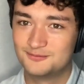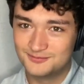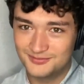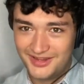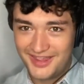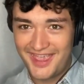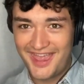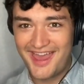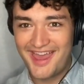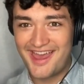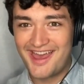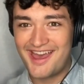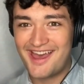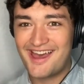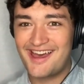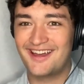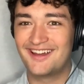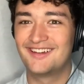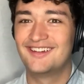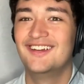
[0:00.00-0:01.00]

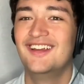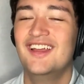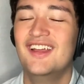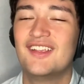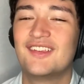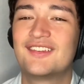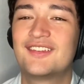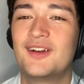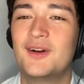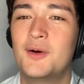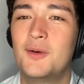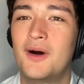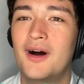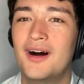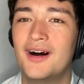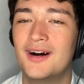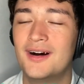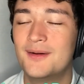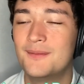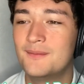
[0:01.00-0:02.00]
Yeah. So,
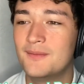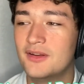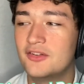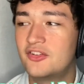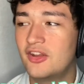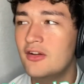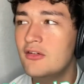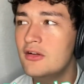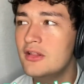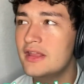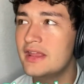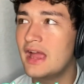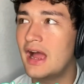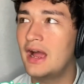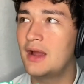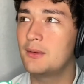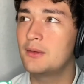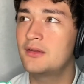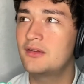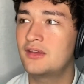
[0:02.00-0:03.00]
generally,
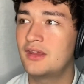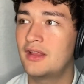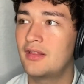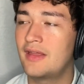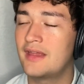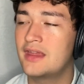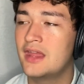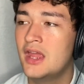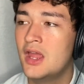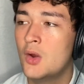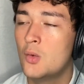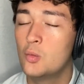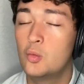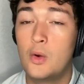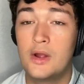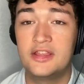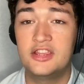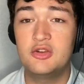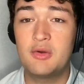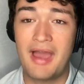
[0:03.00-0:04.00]
I would say,
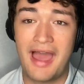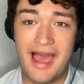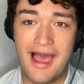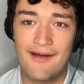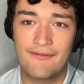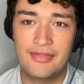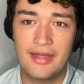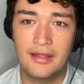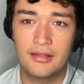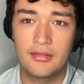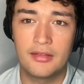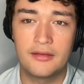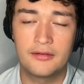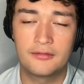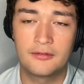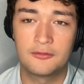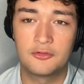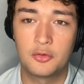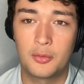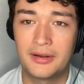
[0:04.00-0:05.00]
when you have that
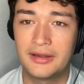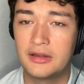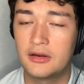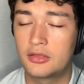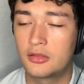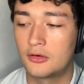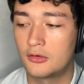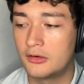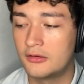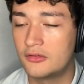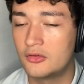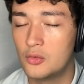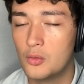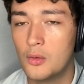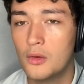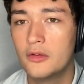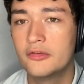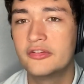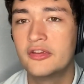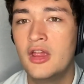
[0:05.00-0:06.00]
list of 20 to 30
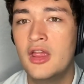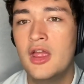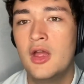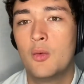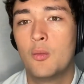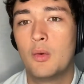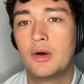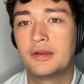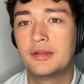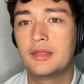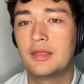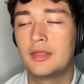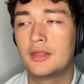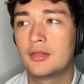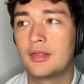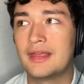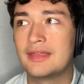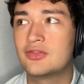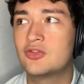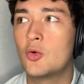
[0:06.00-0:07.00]
schools, one of
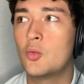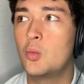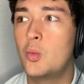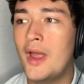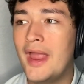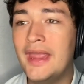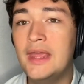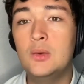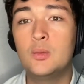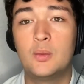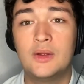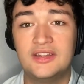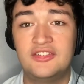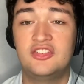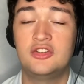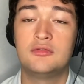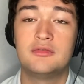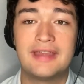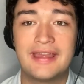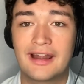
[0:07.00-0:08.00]
the way in which
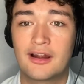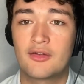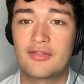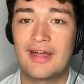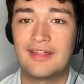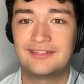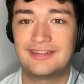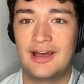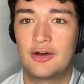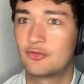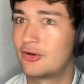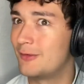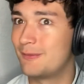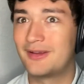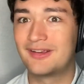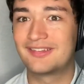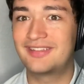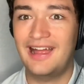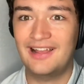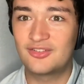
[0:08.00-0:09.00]
you narrow that down, right,
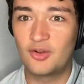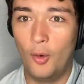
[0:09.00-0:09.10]
because that's